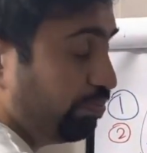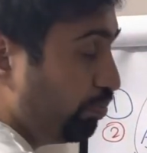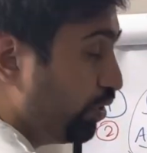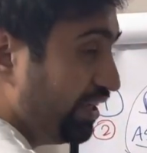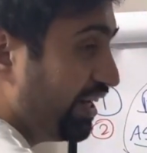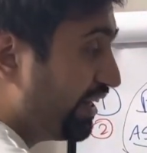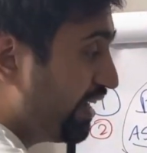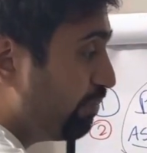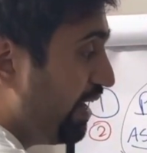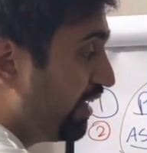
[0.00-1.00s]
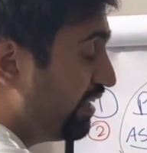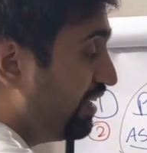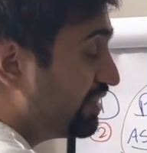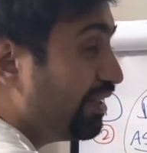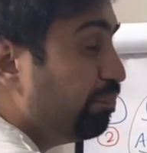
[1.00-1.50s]
putting and getting back?
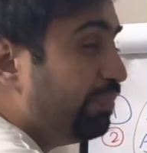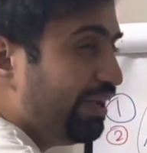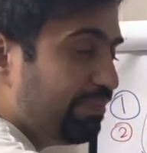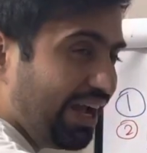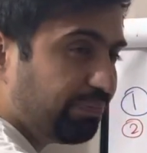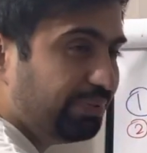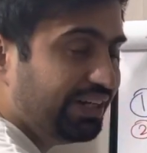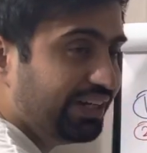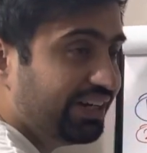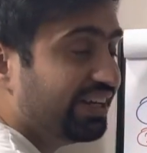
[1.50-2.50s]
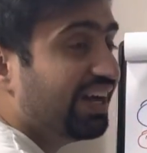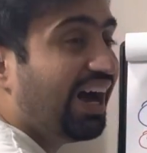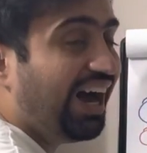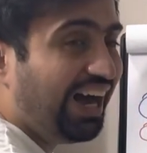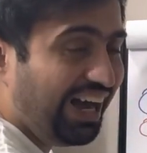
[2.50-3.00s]
The payback period,
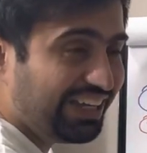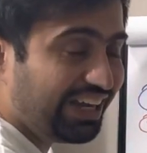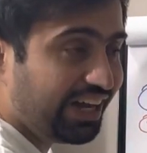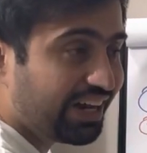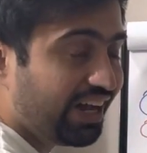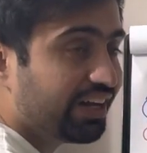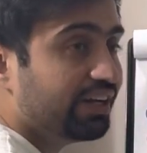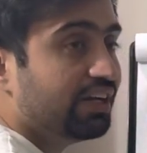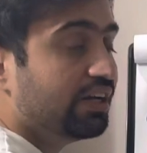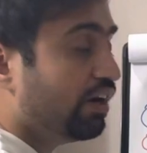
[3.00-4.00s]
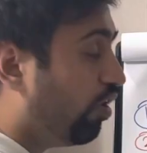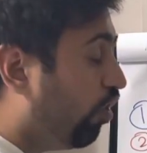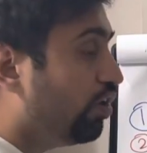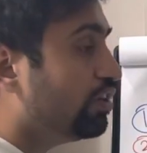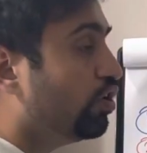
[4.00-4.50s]
IRR,
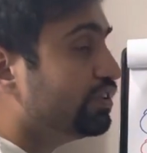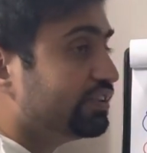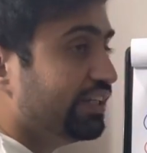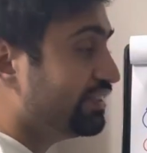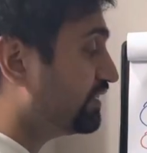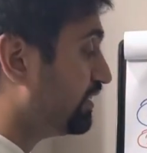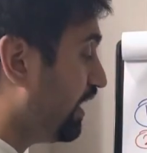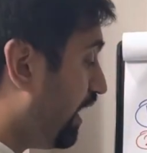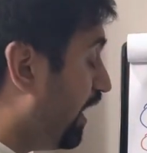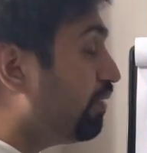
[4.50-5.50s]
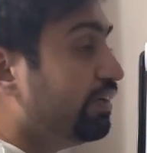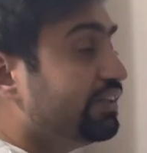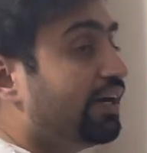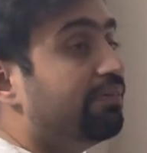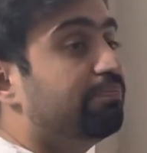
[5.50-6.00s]
all those things are in
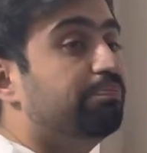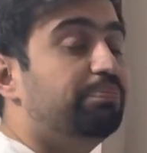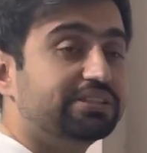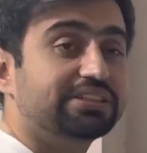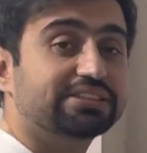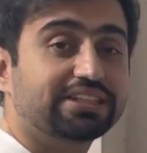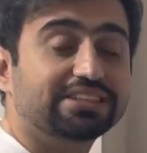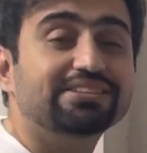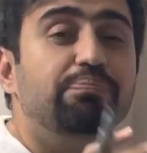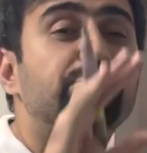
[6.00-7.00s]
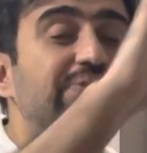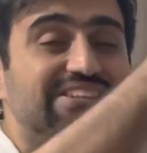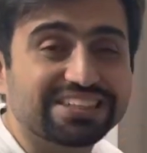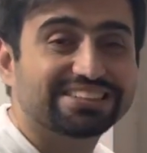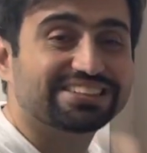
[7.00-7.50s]
the business case, the
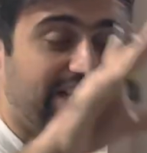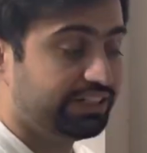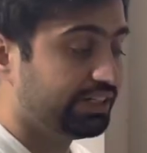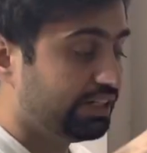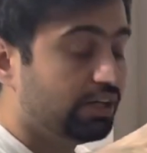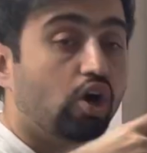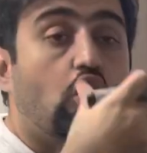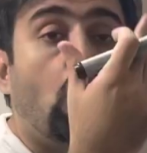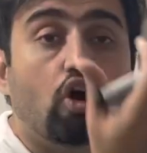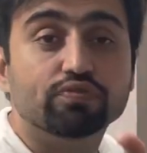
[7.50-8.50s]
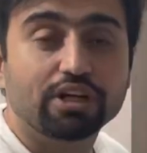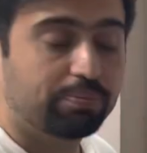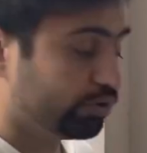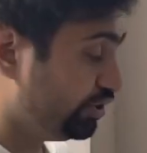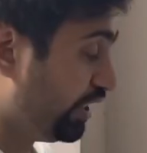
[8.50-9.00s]
business side of the
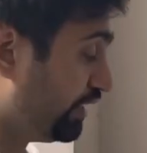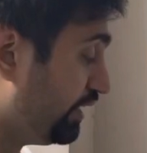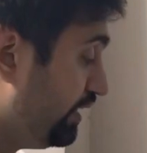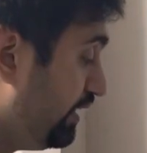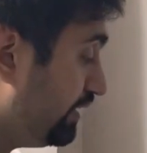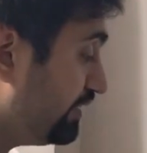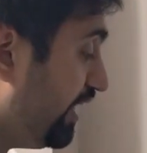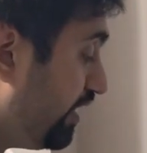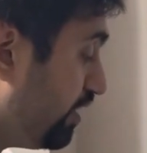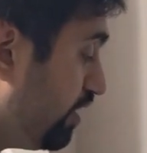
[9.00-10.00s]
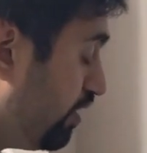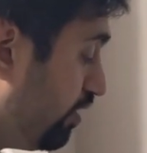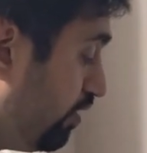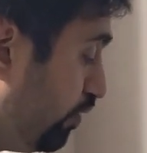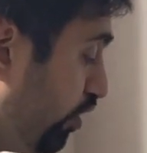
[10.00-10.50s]
project. Then
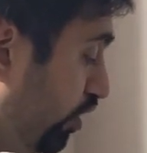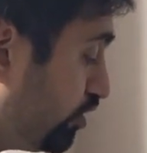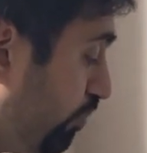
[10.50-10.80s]
we also